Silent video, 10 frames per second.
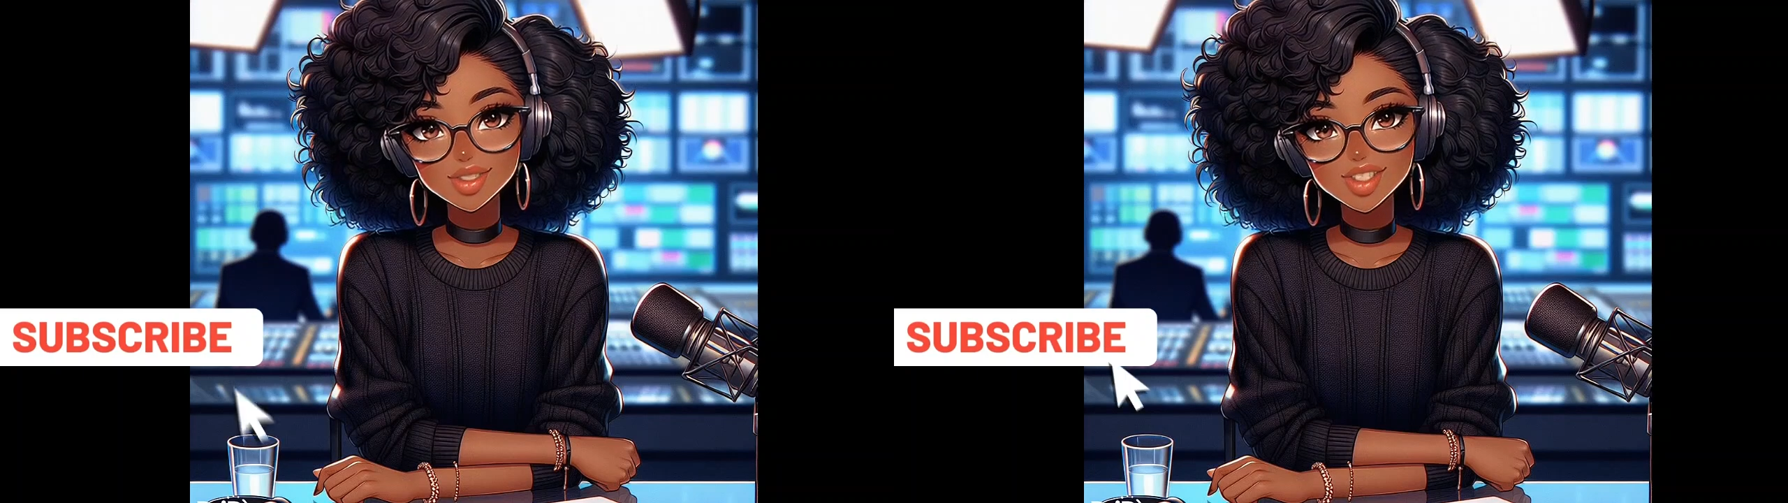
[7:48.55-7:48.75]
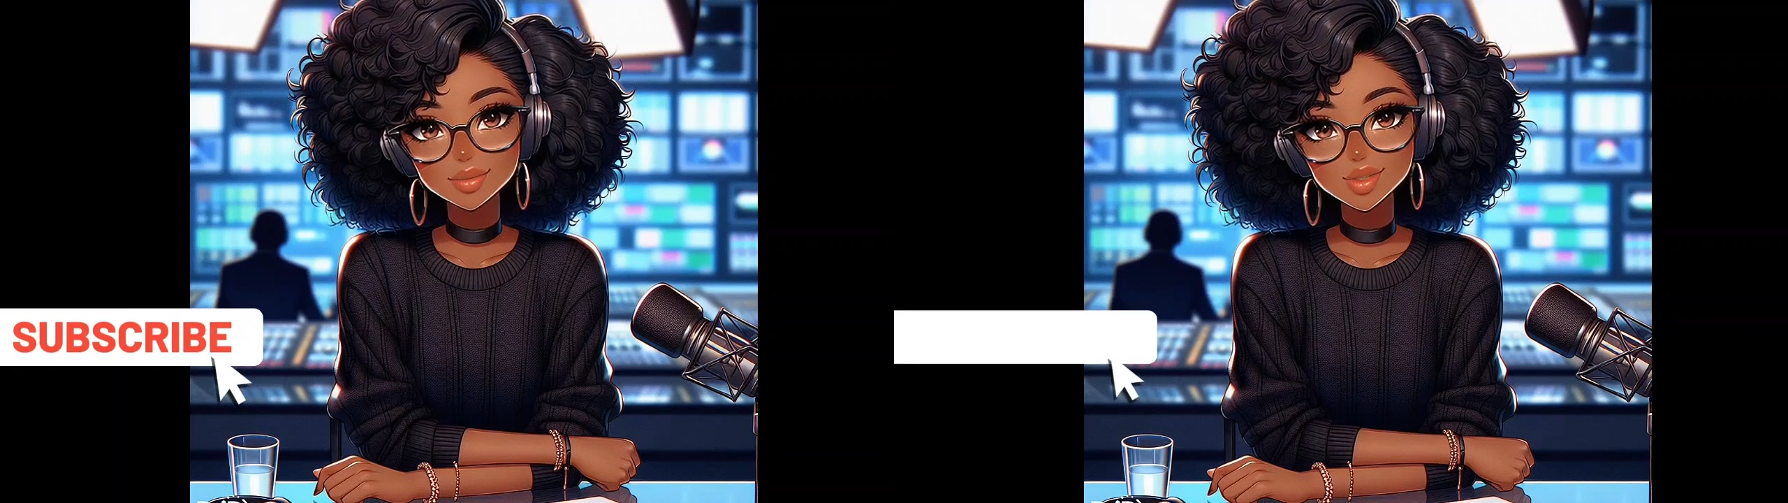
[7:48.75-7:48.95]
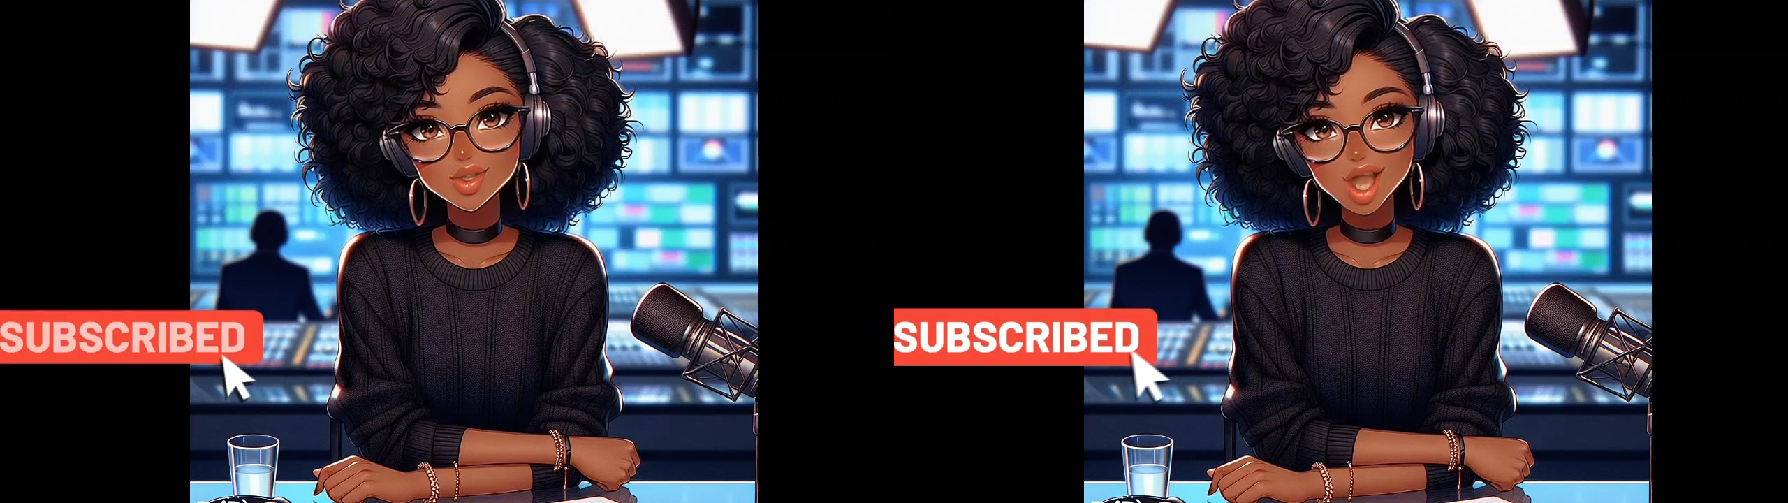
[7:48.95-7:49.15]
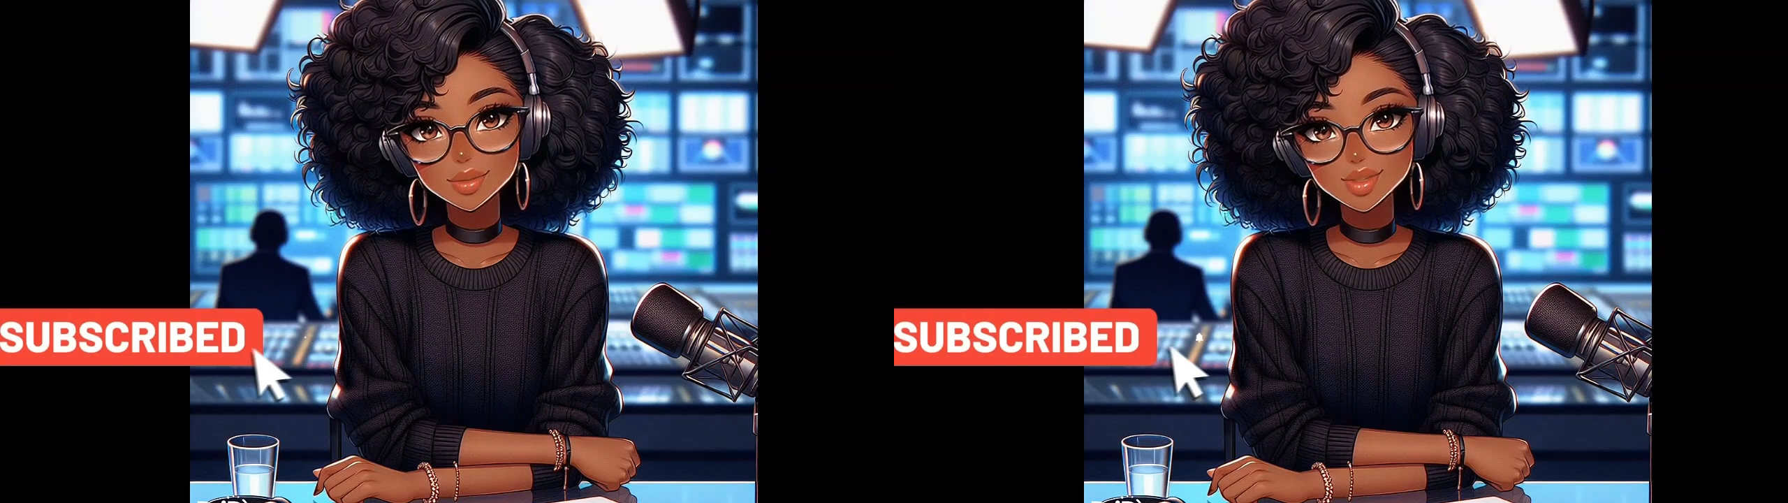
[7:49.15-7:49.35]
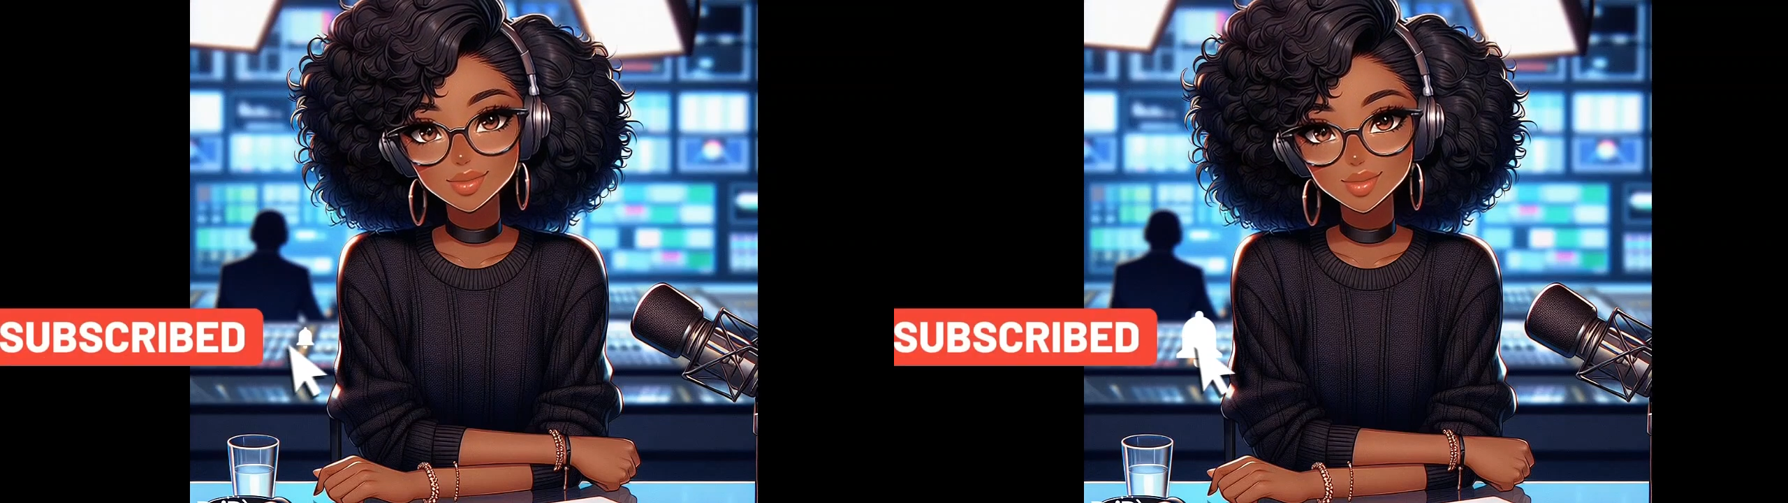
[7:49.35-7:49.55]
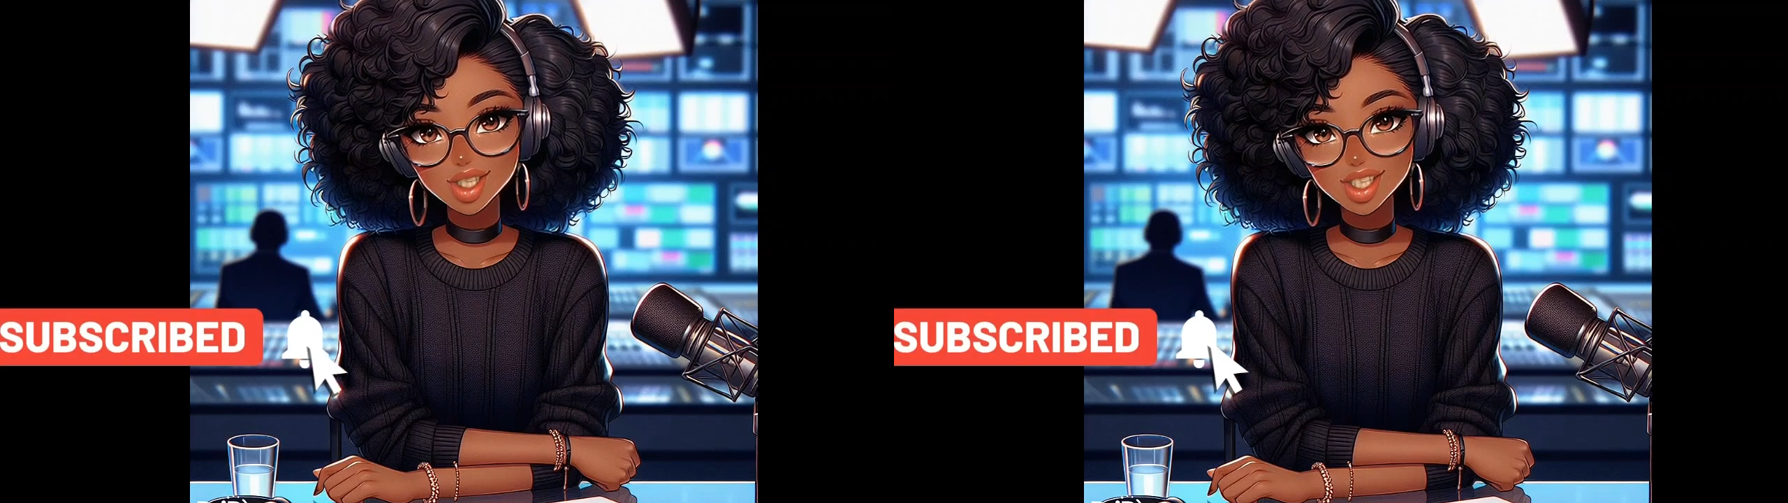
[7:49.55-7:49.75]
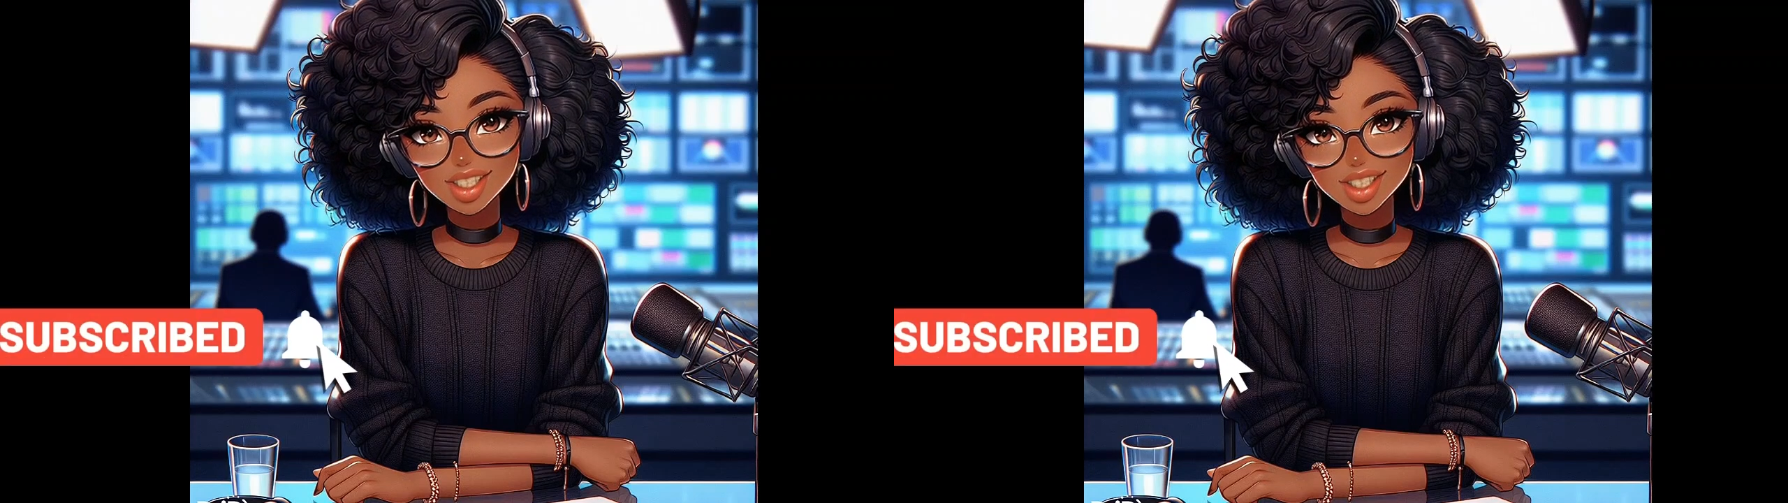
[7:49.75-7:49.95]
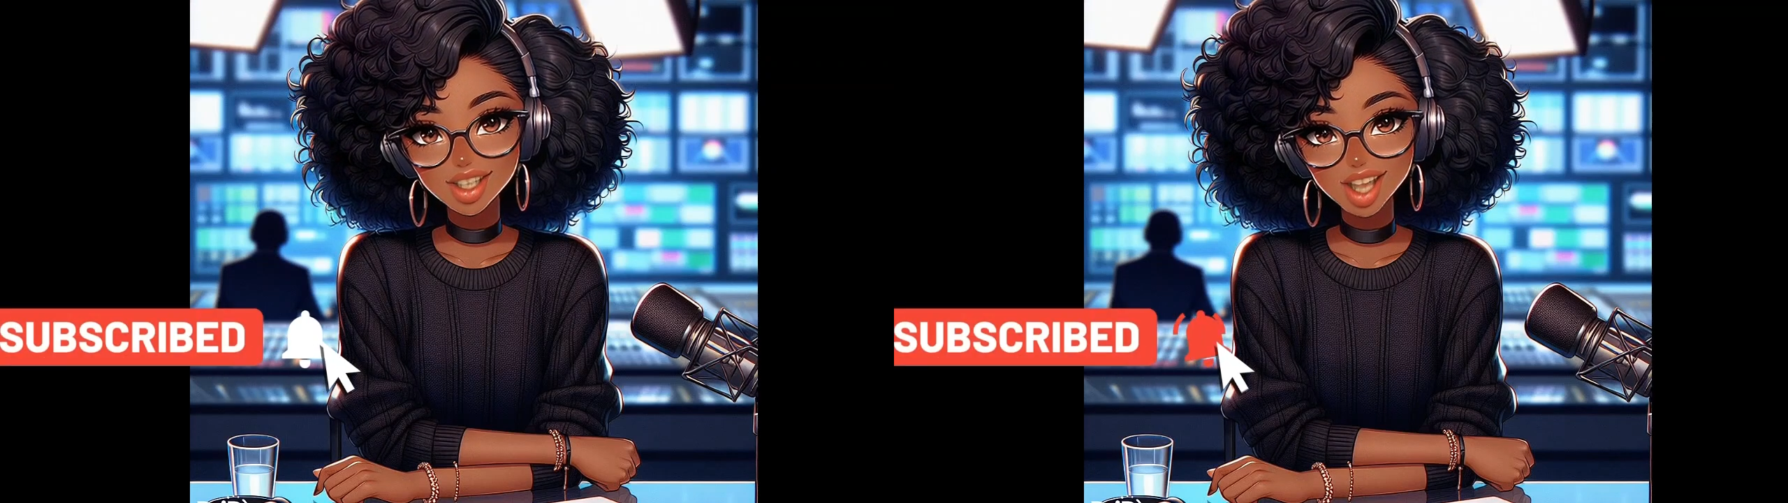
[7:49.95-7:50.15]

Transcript: to subscribe for free